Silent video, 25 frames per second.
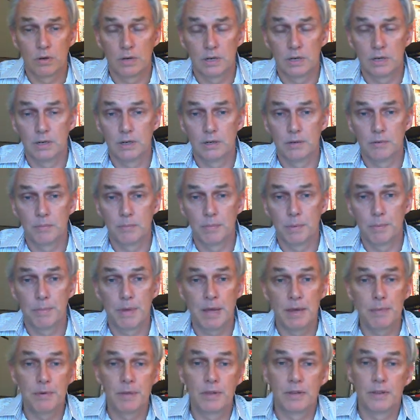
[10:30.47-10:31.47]
uh, but
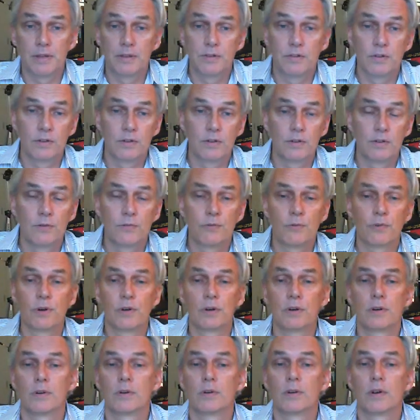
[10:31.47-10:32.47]
maybe there's a
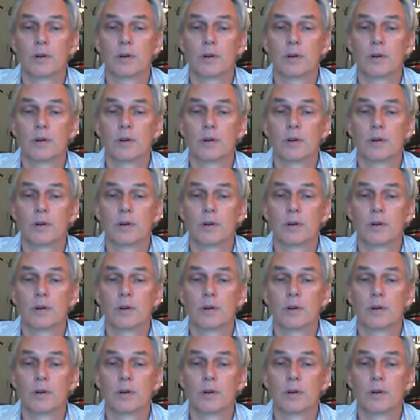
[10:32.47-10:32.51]
different